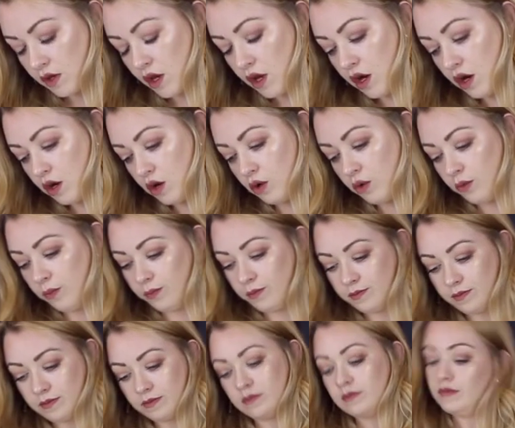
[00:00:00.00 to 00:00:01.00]
Oh,
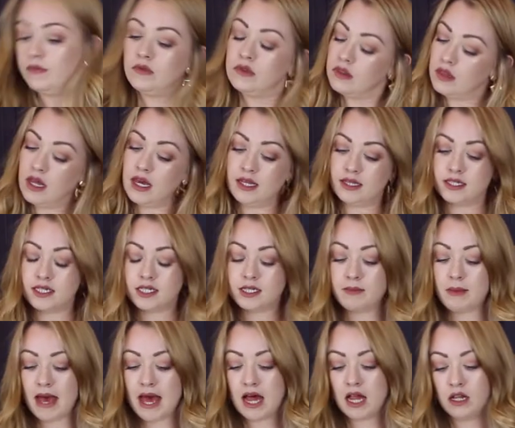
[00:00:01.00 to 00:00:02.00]
it
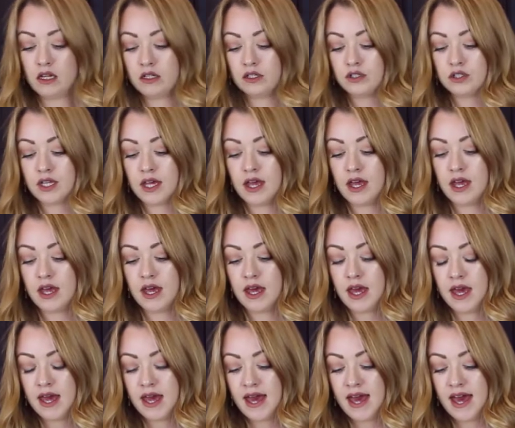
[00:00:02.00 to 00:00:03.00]
smells
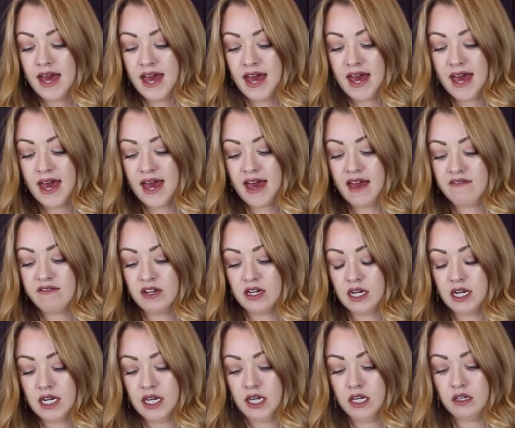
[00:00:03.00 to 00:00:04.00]

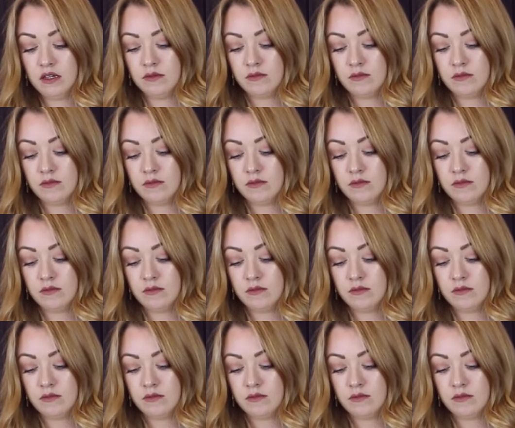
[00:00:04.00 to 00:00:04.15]
heavenly.